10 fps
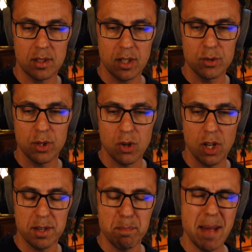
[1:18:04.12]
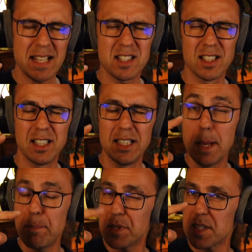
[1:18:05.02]
how do you call it? Metal
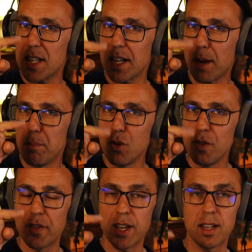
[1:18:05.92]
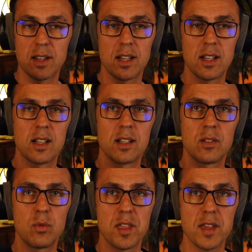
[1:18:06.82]
lips that are moving
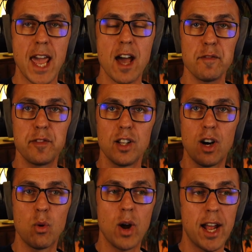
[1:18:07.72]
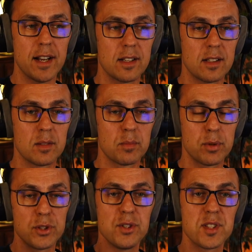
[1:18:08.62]
with airflow and
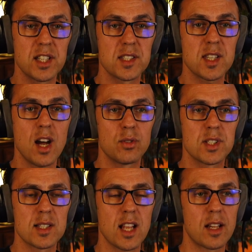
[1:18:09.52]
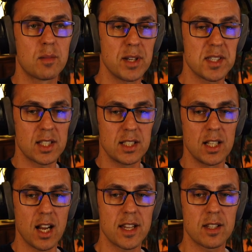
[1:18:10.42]
producing a sound. It's like
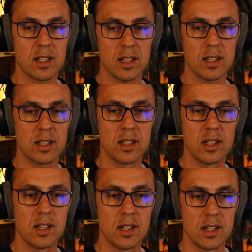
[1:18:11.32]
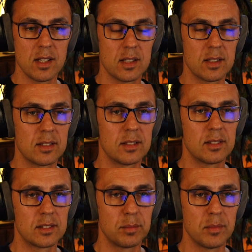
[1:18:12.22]
basically like a,
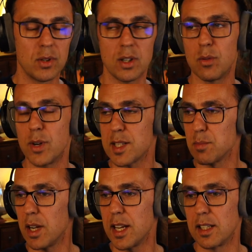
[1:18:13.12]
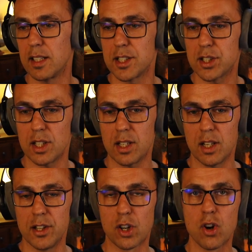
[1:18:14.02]
where's my English?
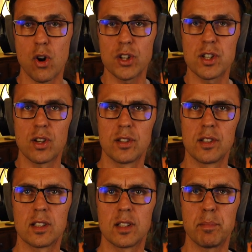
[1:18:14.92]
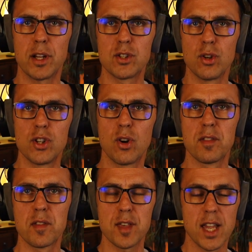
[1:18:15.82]
An accordion,
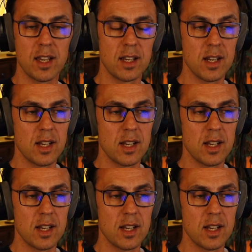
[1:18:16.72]
bandoneon thing,